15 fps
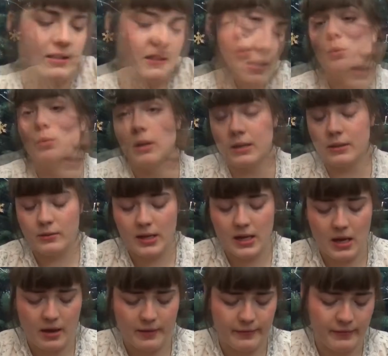So why do I
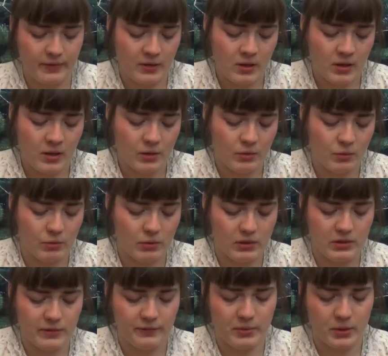have
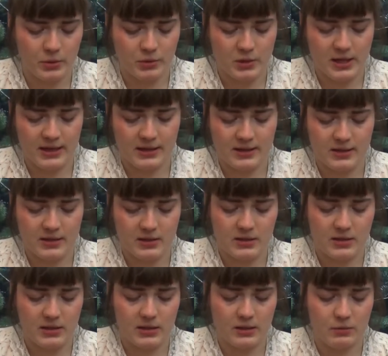oodles of projects
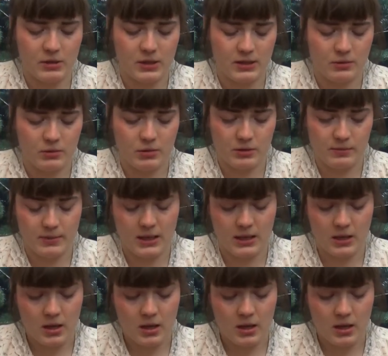sitting right across me